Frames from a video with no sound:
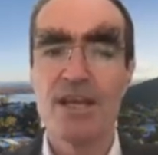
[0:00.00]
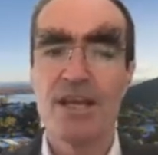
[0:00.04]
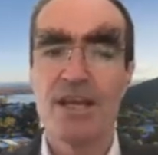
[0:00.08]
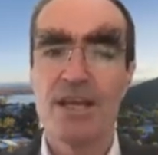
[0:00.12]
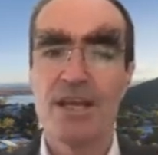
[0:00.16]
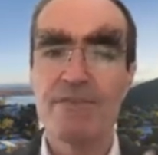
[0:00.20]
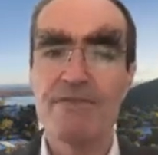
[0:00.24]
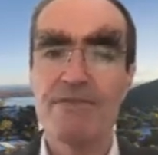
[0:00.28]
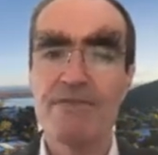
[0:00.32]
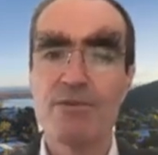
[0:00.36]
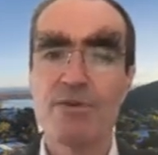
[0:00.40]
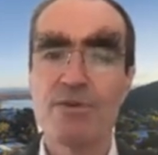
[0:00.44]

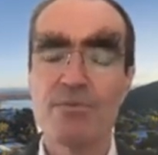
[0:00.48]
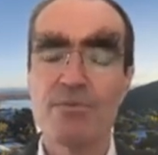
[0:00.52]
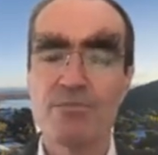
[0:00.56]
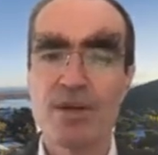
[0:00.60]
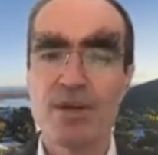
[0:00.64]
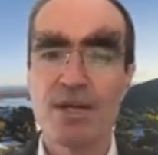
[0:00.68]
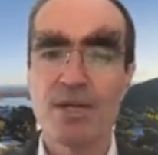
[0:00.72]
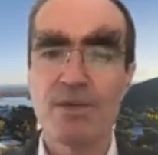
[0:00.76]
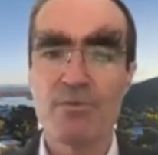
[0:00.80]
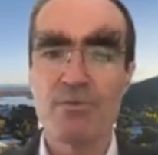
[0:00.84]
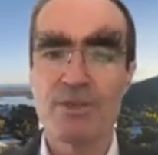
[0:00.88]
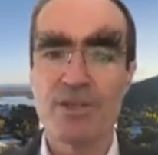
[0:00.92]
If you
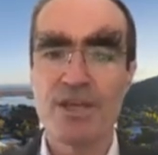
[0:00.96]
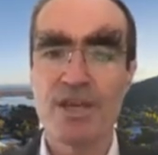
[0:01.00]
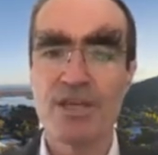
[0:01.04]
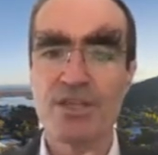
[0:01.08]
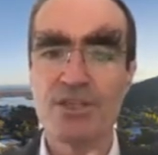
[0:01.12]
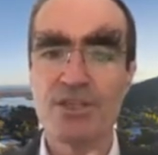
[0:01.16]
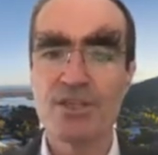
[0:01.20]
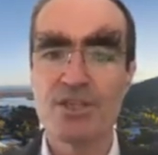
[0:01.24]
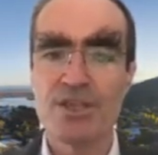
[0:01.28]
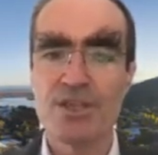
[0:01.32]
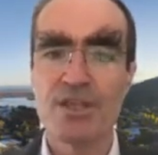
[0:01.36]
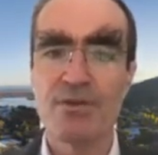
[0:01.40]
combine it with
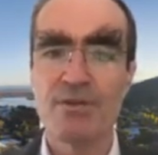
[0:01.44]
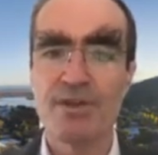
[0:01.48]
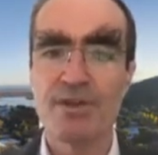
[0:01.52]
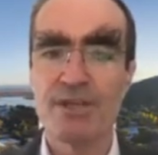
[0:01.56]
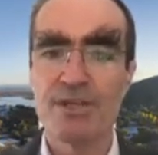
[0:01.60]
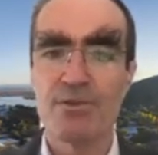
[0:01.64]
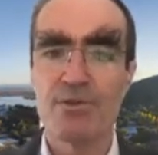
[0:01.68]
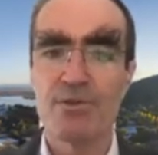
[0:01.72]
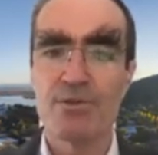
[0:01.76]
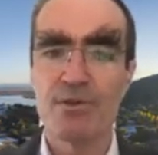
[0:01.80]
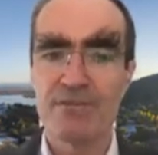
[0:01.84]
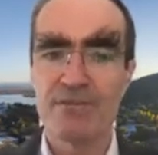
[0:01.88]

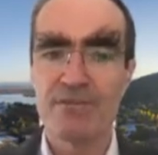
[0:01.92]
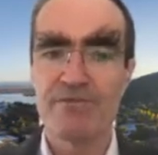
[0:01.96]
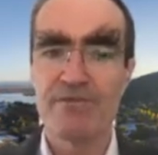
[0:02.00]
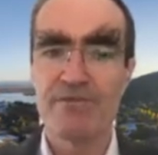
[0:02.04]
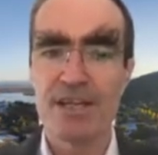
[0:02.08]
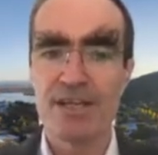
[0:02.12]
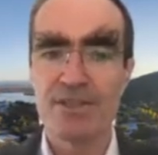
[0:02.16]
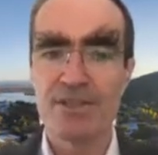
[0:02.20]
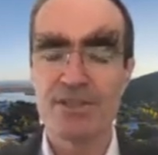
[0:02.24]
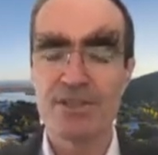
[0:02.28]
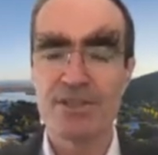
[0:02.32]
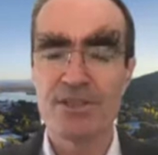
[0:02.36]
engineering or
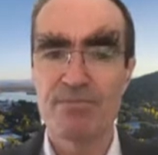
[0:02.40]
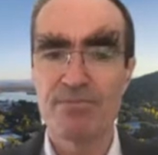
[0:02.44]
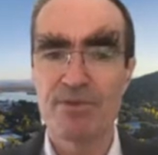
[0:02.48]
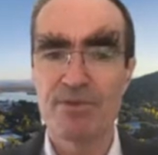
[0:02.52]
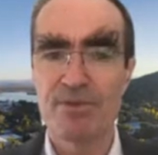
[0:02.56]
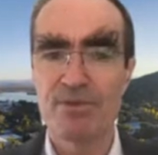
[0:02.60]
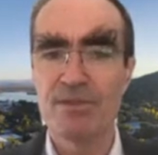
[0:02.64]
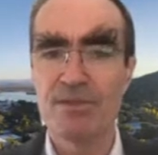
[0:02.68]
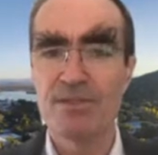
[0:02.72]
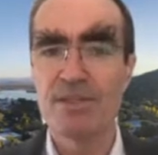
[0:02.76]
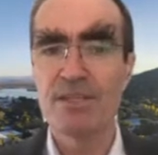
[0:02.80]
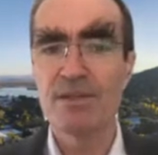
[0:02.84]
advanced
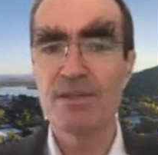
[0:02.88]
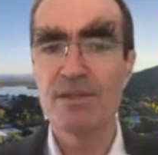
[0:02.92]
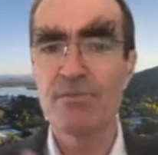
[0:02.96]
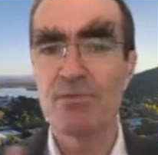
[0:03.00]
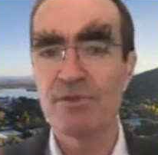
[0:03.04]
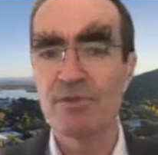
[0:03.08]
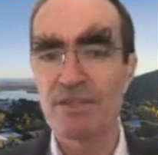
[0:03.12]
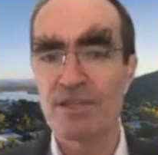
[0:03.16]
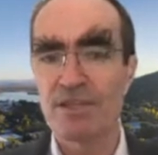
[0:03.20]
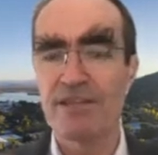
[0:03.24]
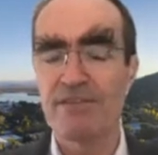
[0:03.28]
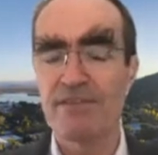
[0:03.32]
computing, it will
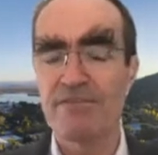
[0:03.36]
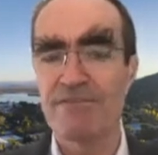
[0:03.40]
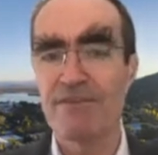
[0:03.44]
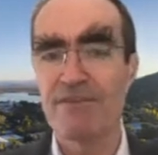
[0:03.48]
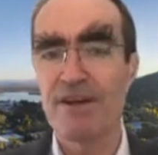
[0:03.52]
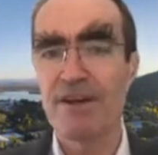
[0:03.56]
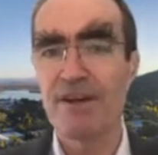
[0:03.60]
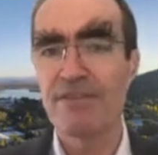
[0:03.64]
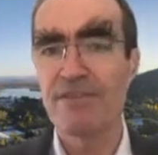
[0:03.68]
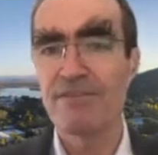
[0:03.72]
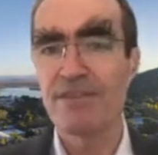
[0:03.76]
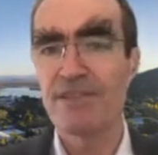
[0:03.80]
take
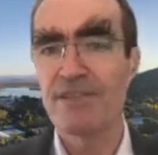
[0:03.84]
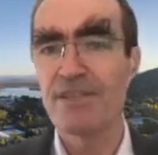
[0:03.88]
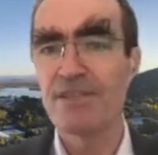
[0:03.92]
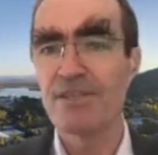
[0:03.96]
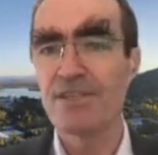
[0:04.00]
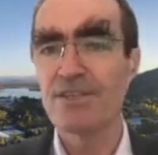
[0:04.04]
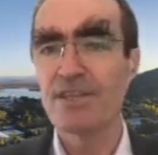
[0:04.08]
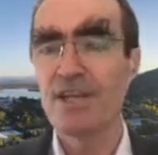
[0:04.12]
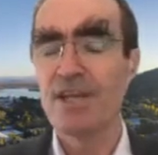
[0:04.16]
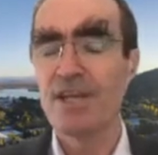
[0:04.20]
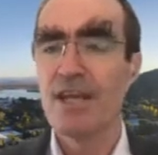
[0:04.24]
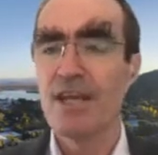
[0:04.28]
5
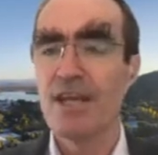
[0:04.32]
years.